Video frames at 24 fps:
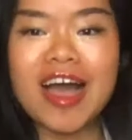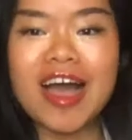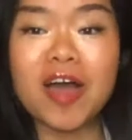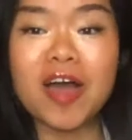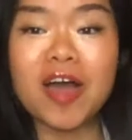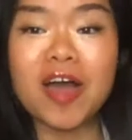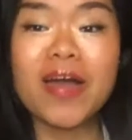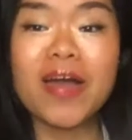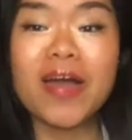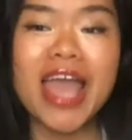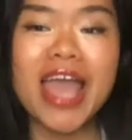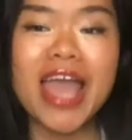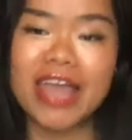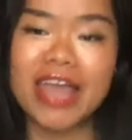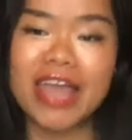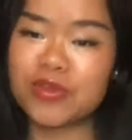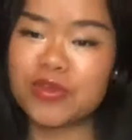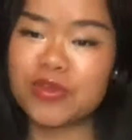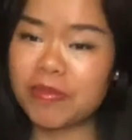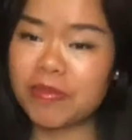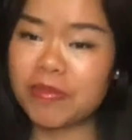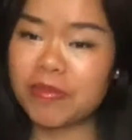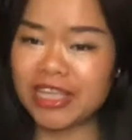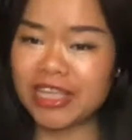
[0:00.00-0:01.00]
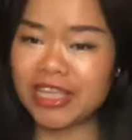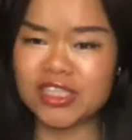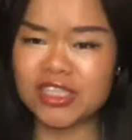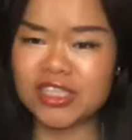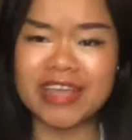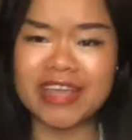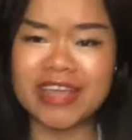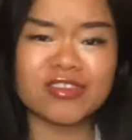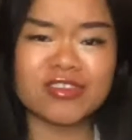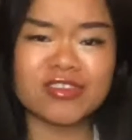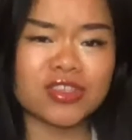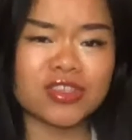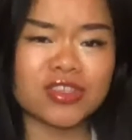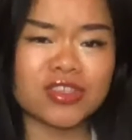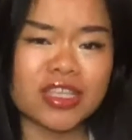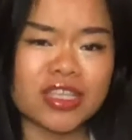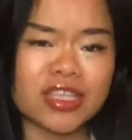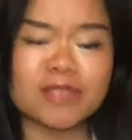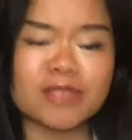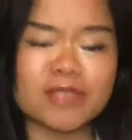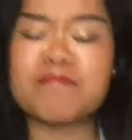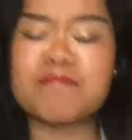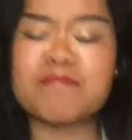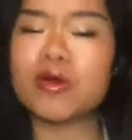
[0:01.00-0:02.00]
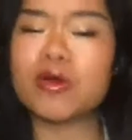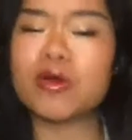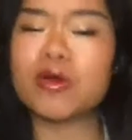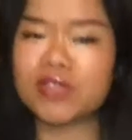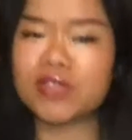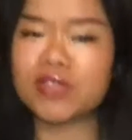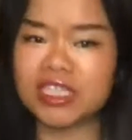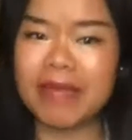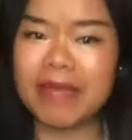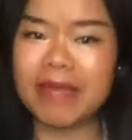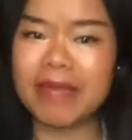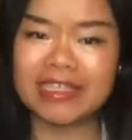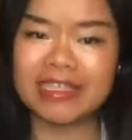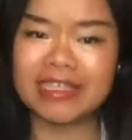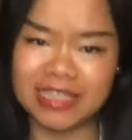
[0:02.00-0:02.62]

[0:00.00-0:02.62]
and your imagination is most expansive.